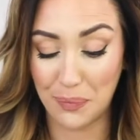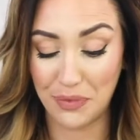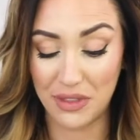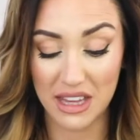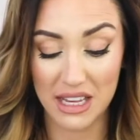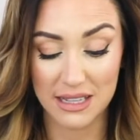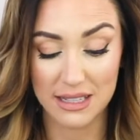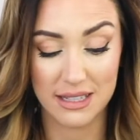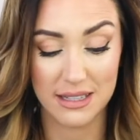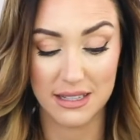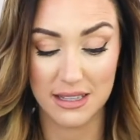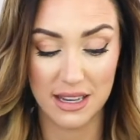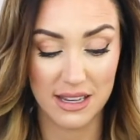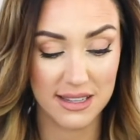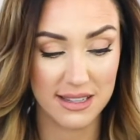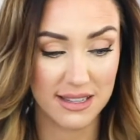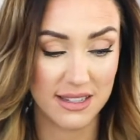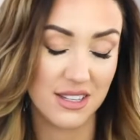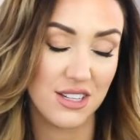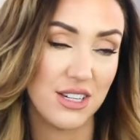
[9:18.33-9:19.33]
this
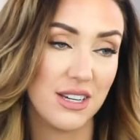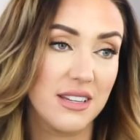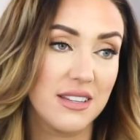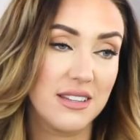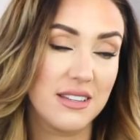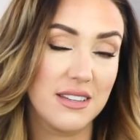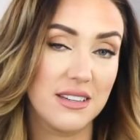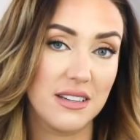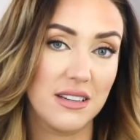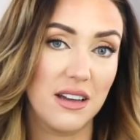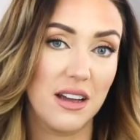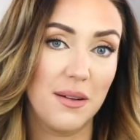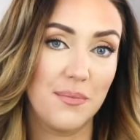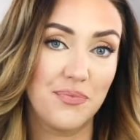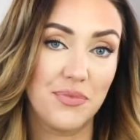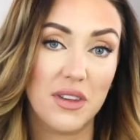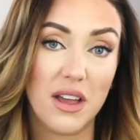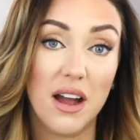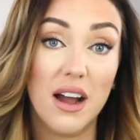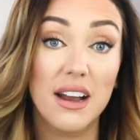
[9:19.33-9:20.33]
is just,
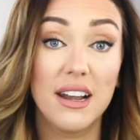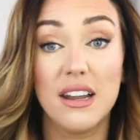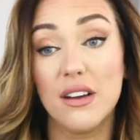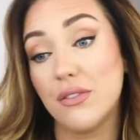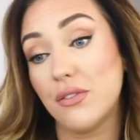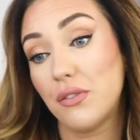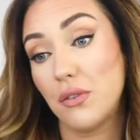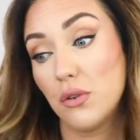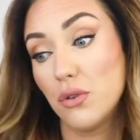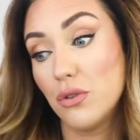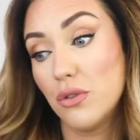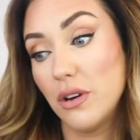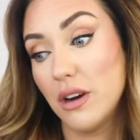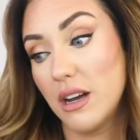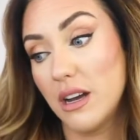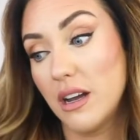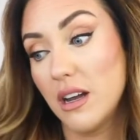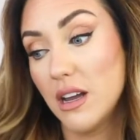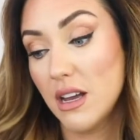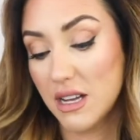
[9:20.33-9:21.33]
I love
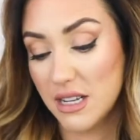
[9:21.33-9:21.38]
flora.